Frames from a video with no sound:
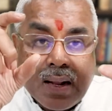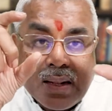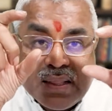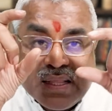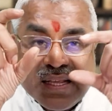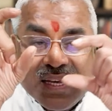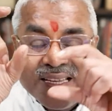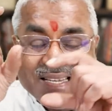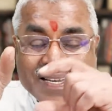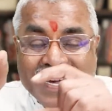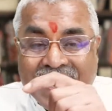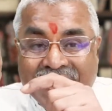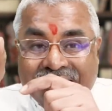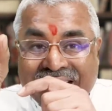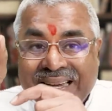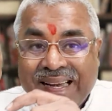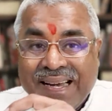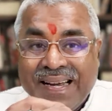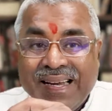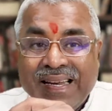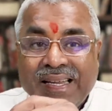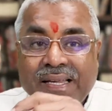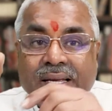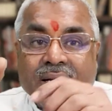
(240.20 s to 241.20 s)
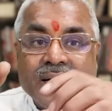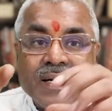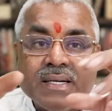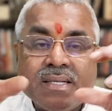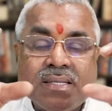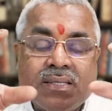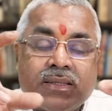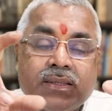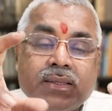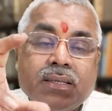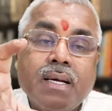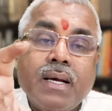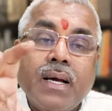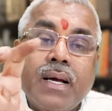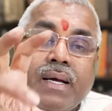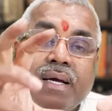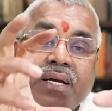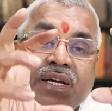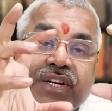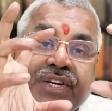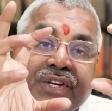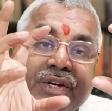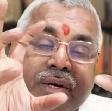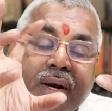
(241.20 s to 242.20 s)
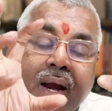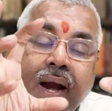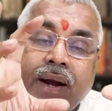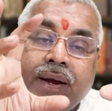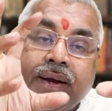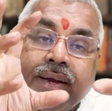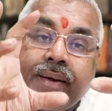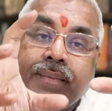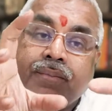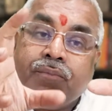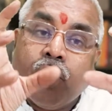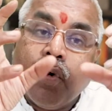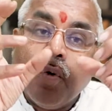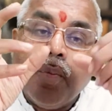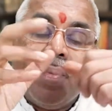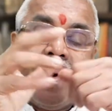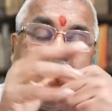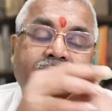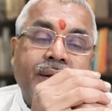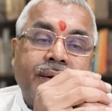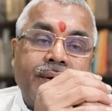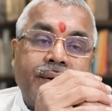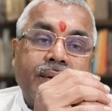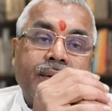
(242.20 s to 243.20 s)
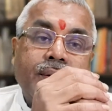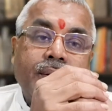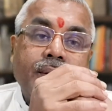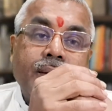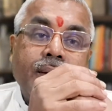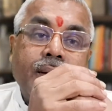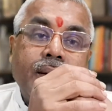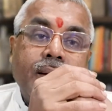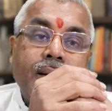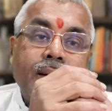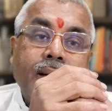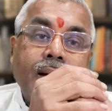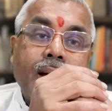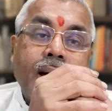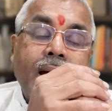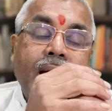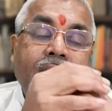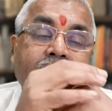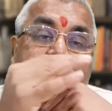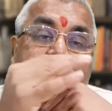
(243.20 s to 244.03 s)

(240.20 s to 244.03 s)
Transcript: these 100 years starting moment as